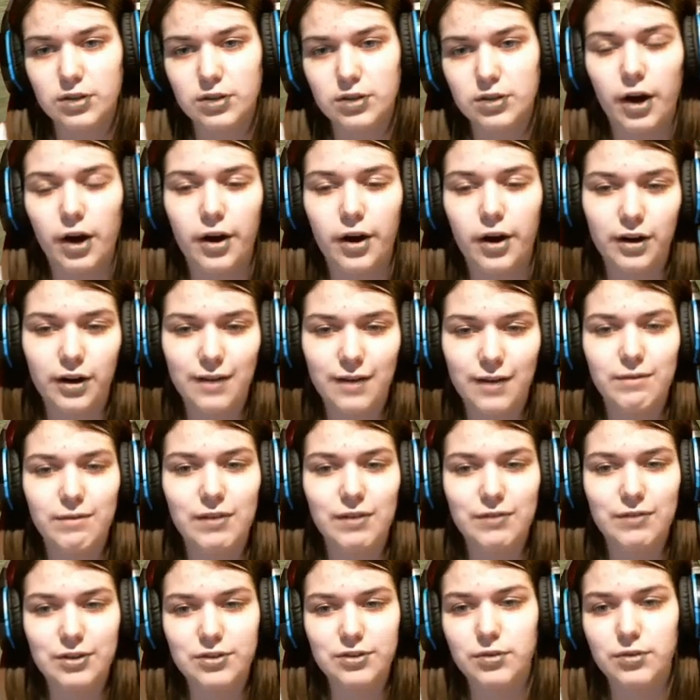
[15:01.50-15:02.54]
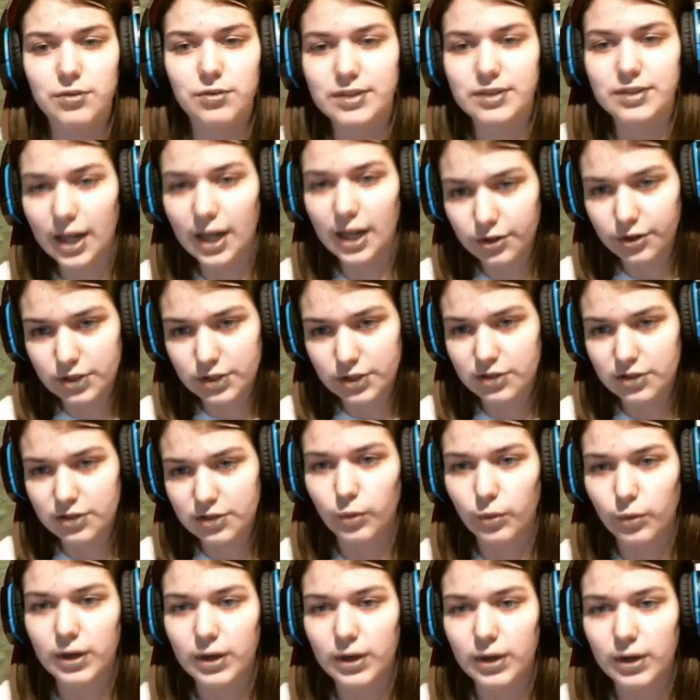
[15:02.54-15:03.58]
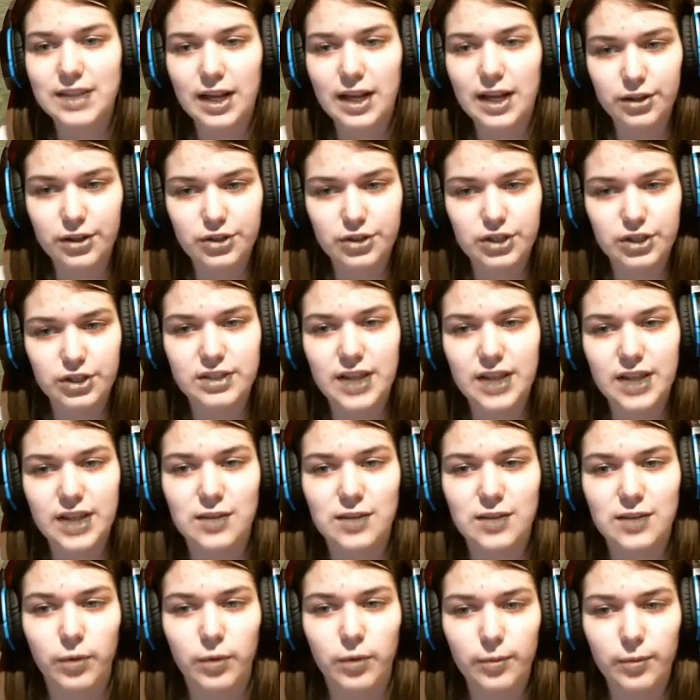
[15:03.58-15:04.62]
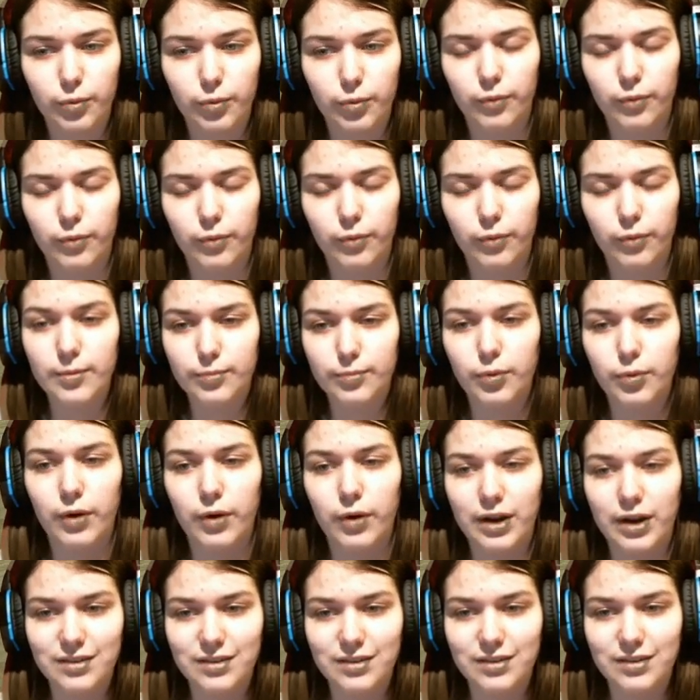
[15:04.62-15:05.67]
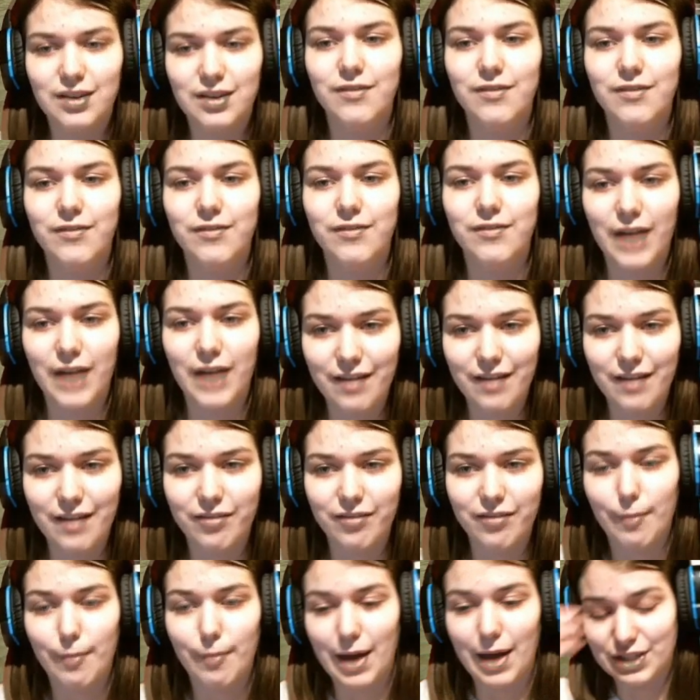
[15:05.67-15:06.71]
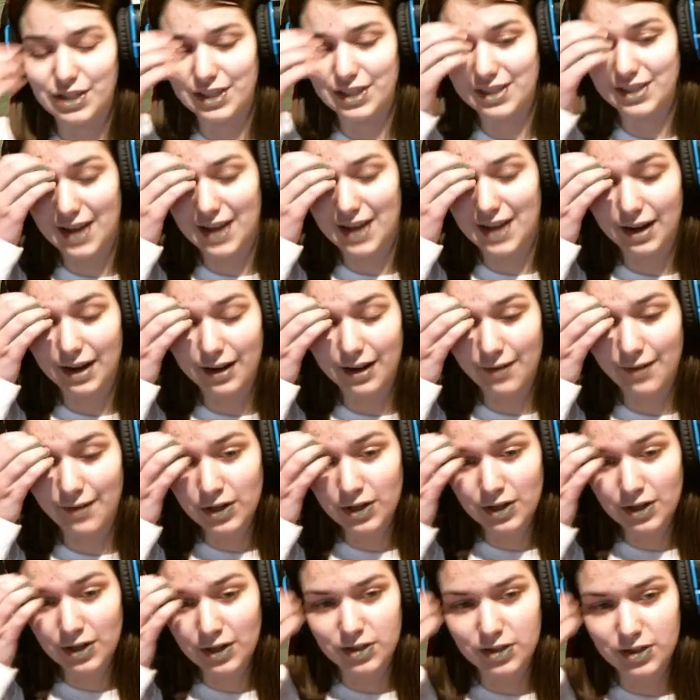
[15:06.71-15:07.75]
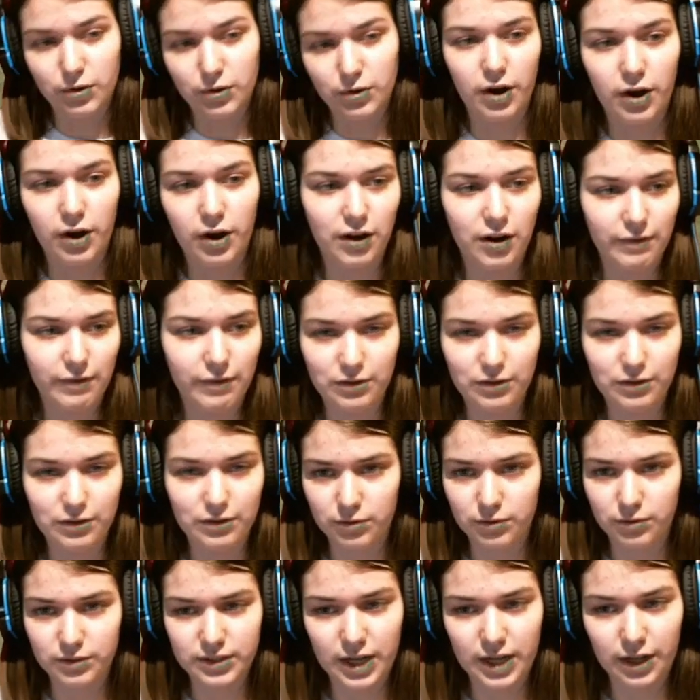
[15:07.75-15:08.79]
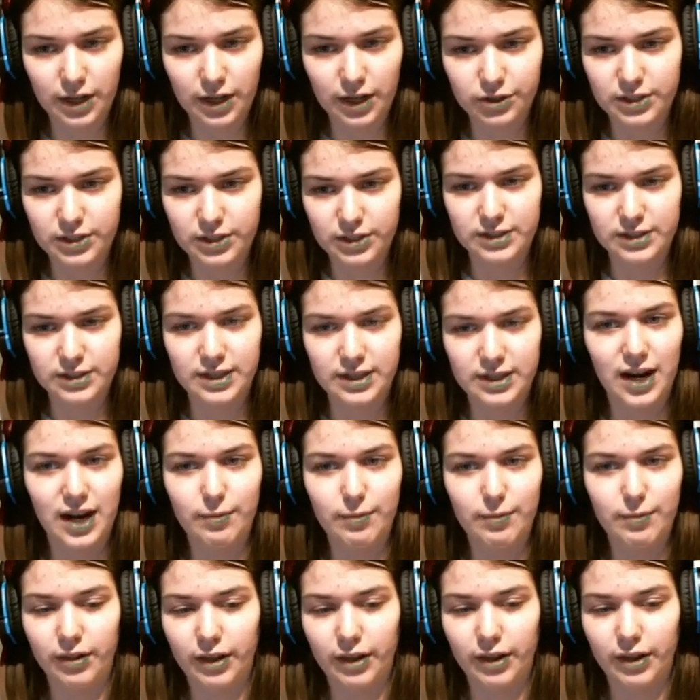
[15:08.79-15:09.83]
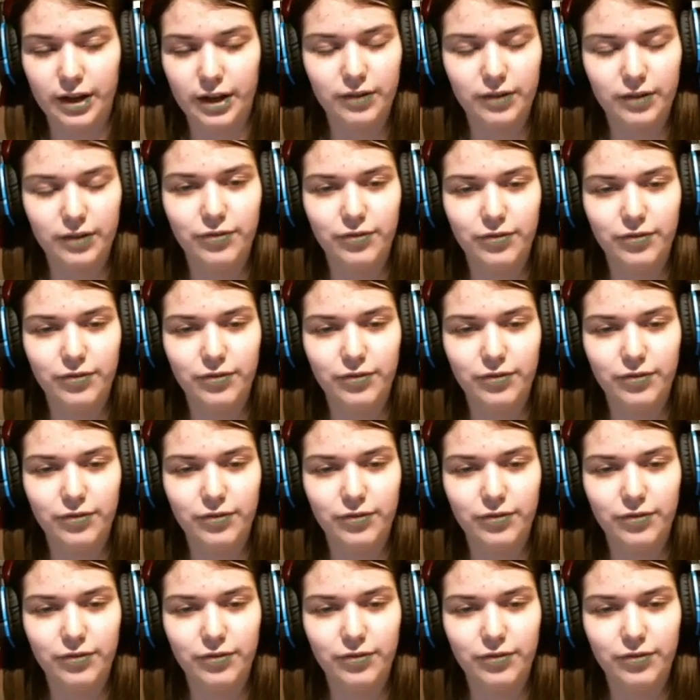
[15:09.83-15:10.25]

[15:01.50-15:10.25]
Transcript: to 152 intelligence, 1 intelligence adds 1.5 magic attack. So 152 intelligence has got to be like